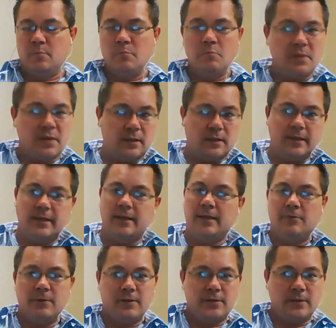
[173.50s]
Billy
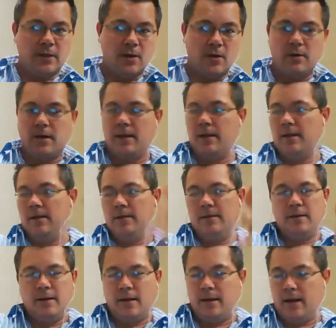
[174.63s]
with Logan,
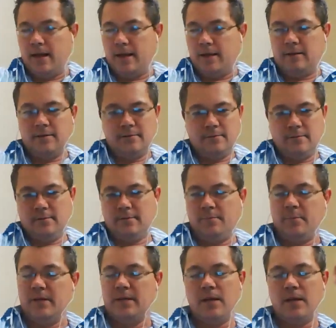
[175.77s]

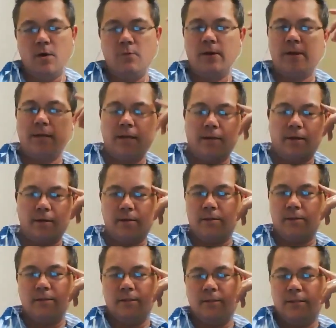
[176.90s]
but no, we're here.
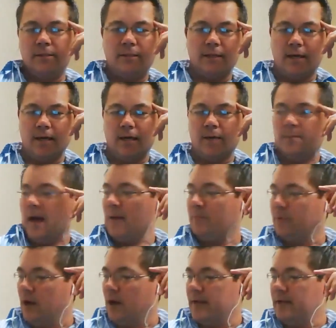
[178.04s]
I
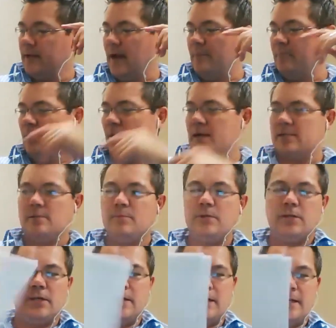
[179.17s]
brought some
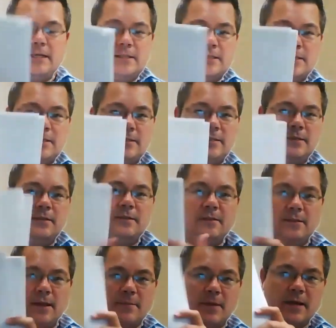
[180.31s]
goodies.
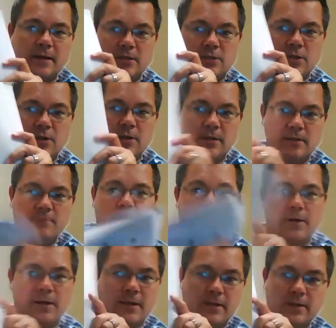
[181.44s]
I'm going to show you the
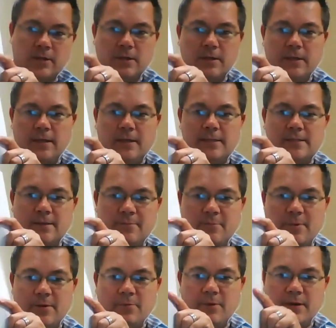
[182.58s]
front of the goodies,
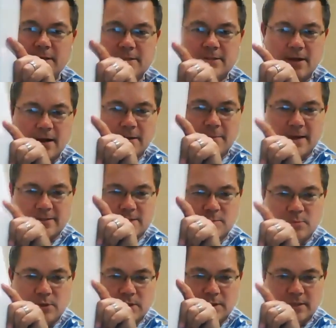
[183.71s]
but we're going to talk about
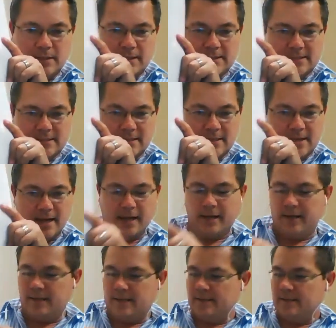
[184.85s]
some goodies
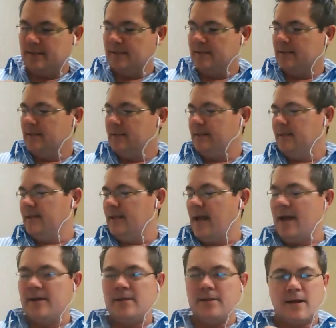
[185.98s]
tonight.
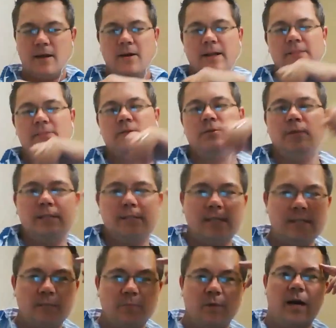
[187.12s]
All right, so let's
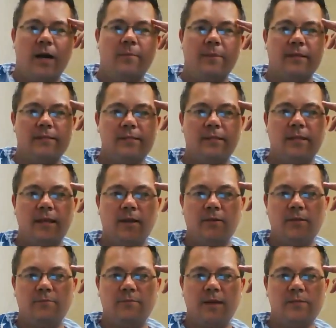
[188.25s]
get some comments on
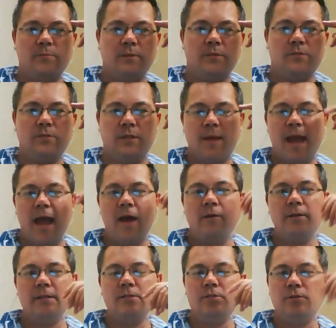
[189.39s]
the Facebook stream. How
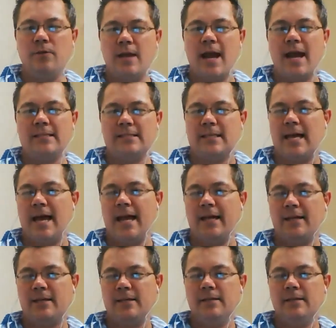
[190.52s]
did you guys like